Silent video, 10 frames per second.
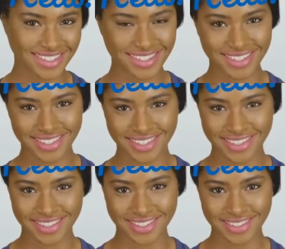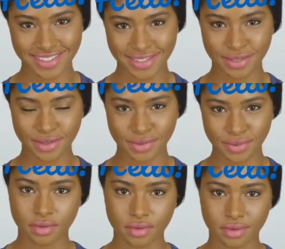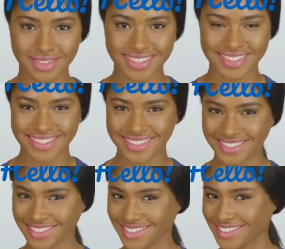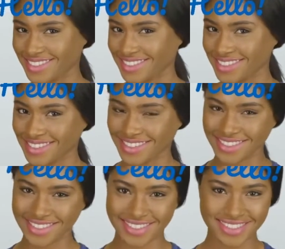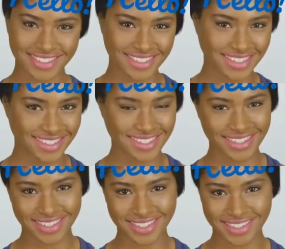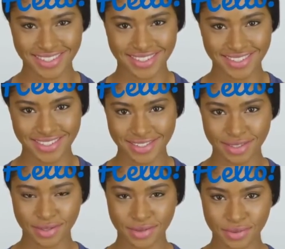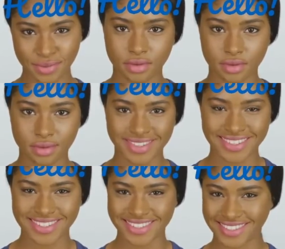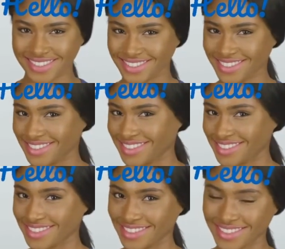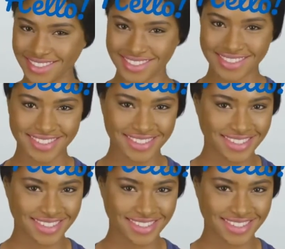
we are not seeing our, oh, we have a script error. There we go, instances.